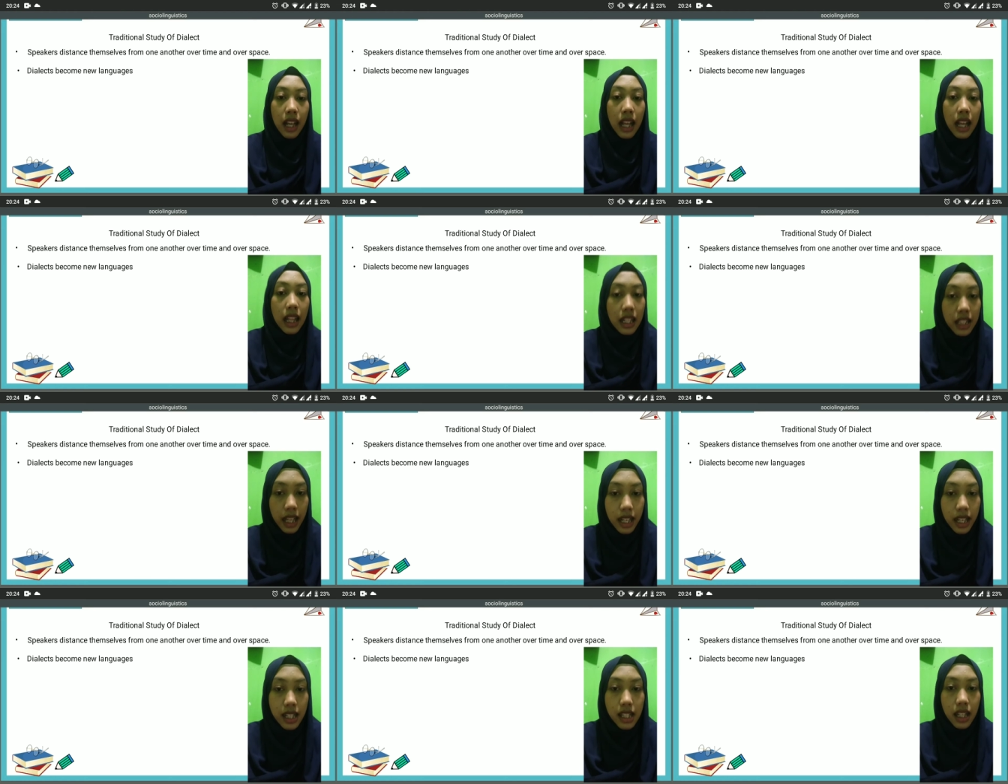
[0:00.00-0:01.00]
The
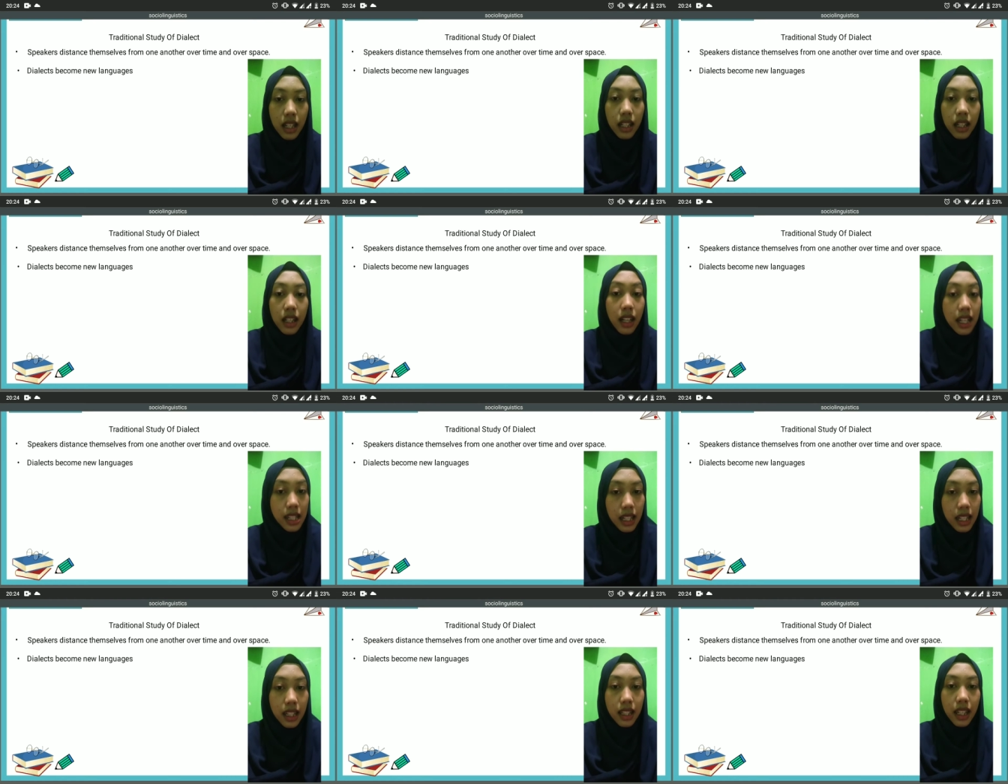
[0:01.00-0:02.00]
change
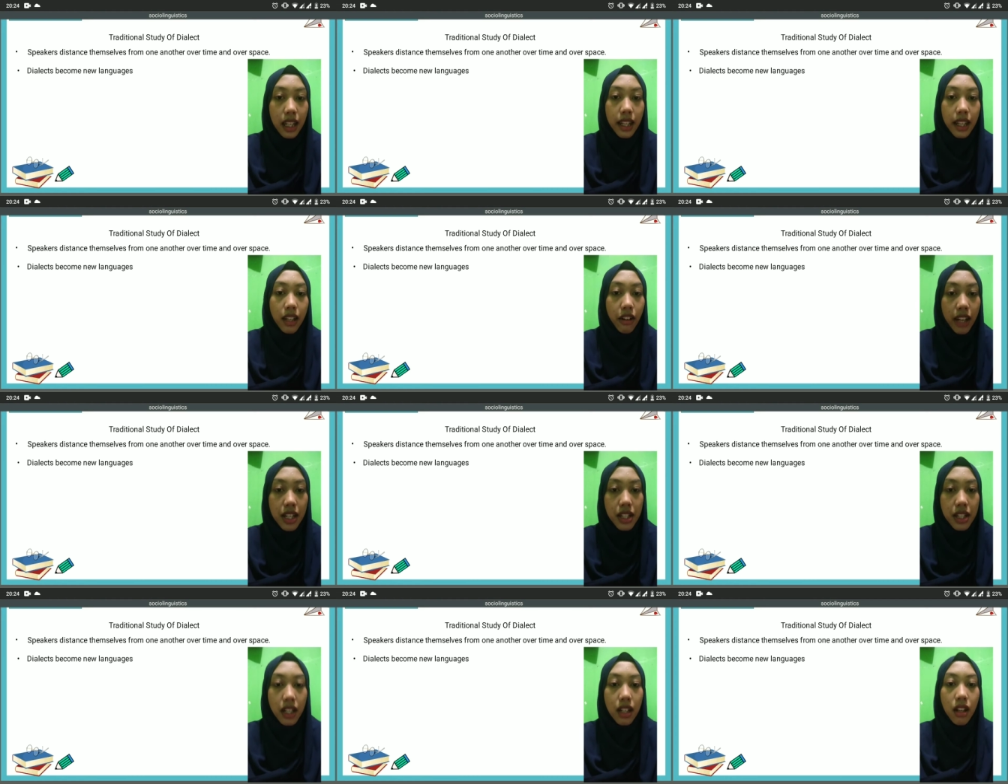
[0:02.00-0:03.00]
result in
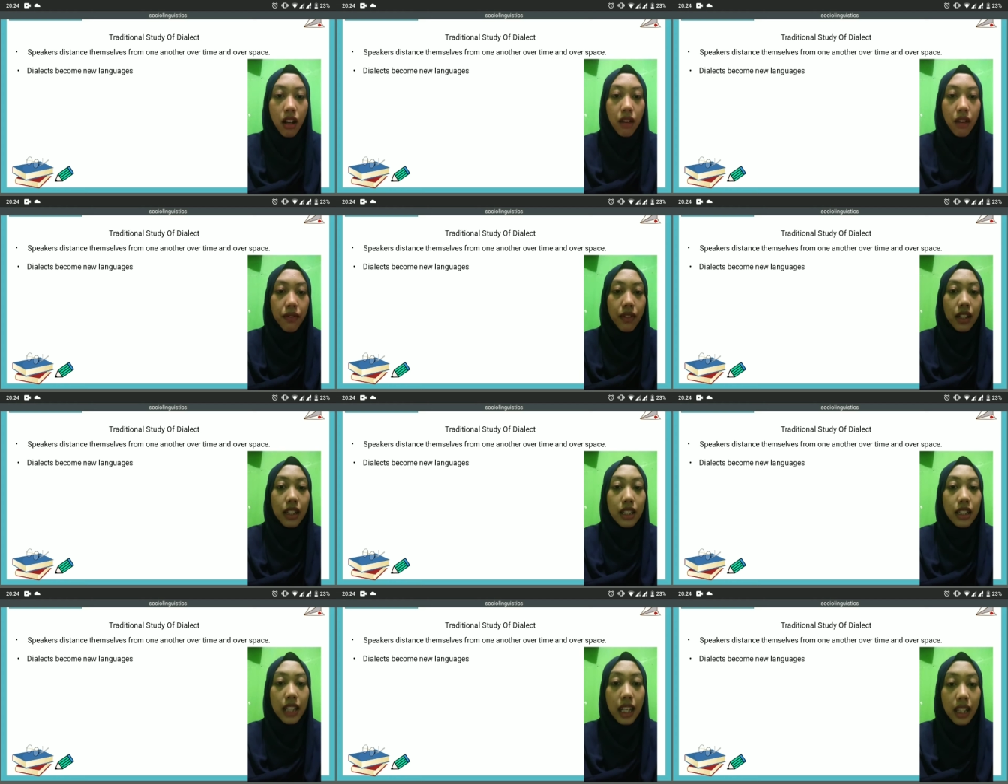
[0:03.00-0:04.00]
creation of a
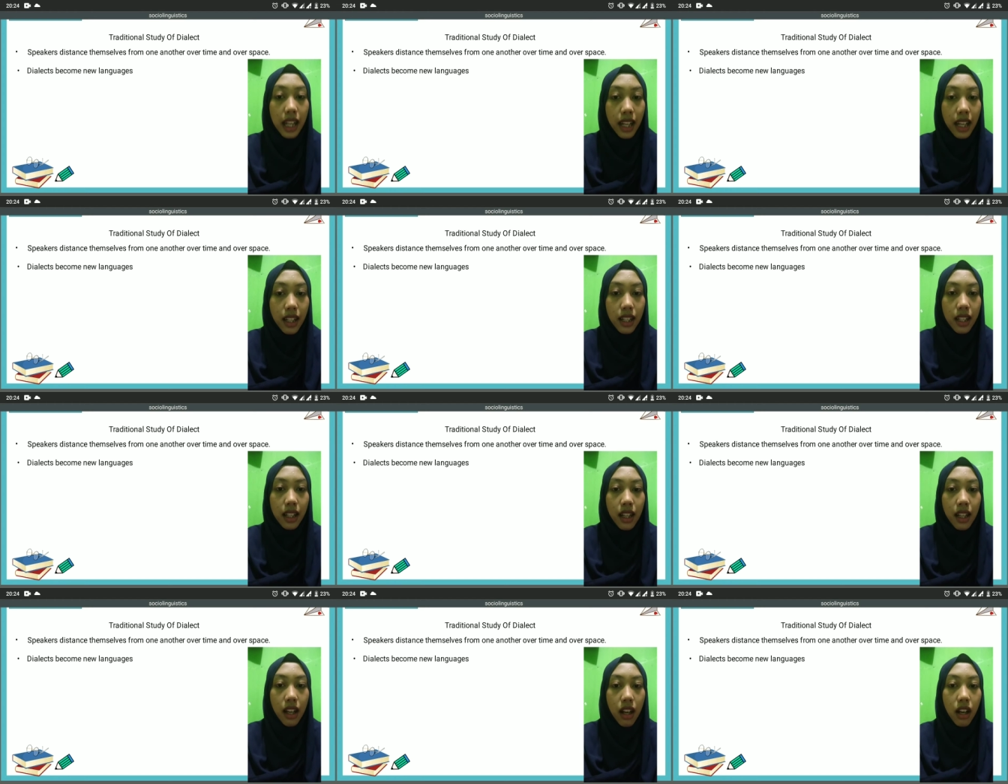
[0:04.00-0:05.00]
dialect
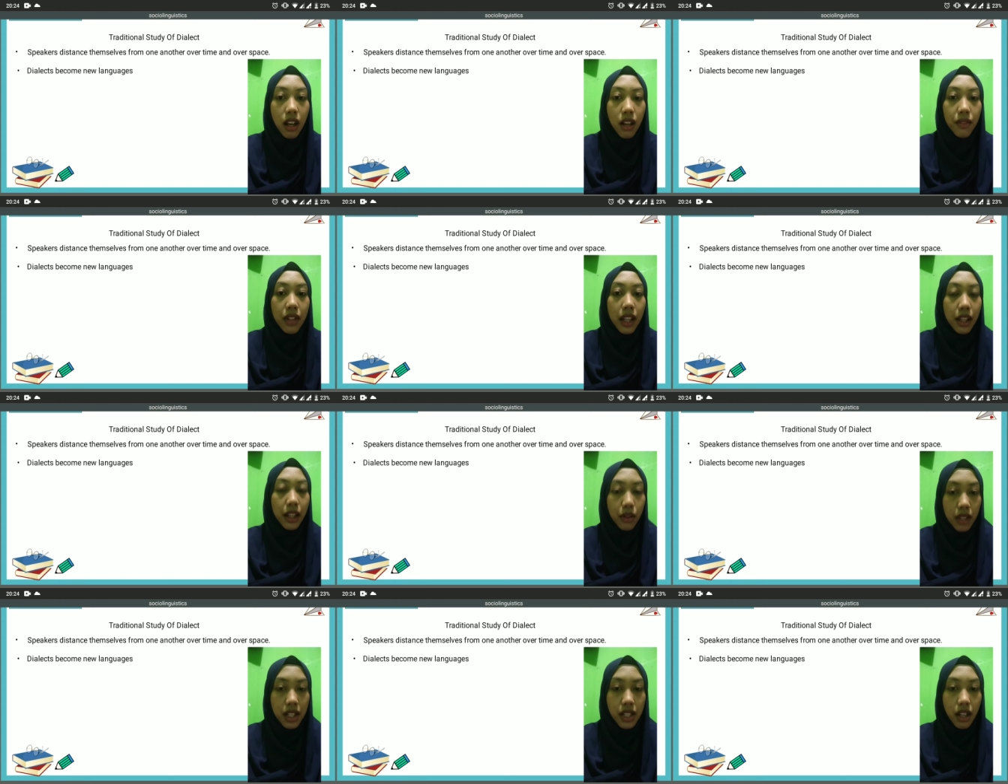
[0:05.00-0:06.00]
of the
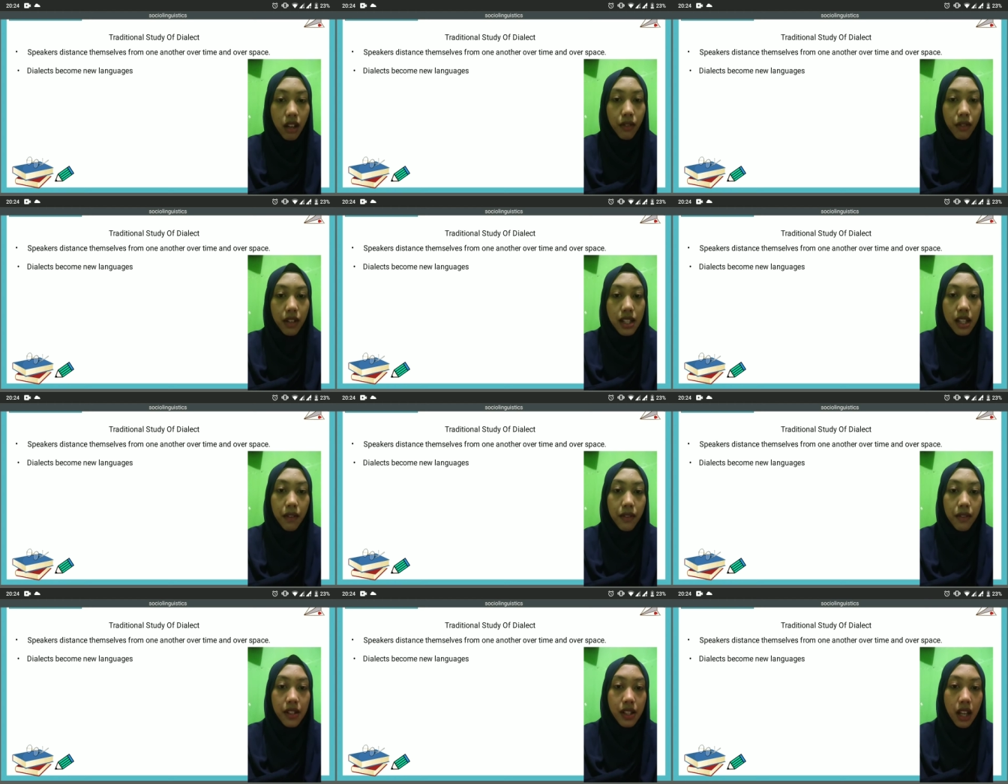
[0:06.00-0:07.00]
language over
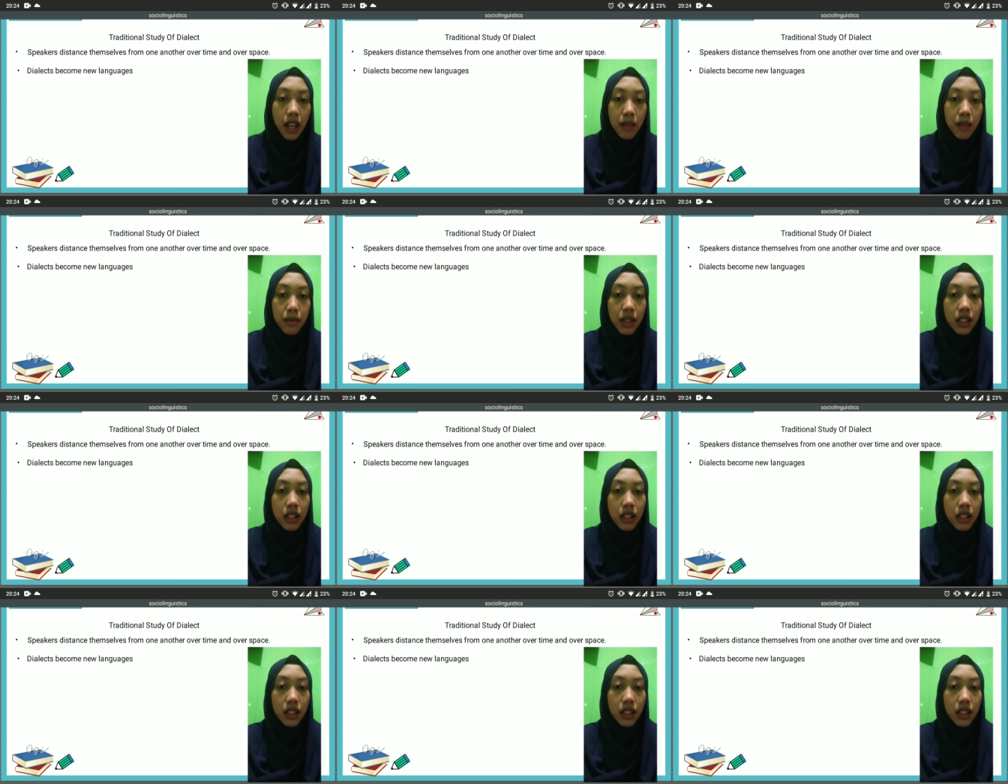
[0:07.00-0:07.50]
sufficient time.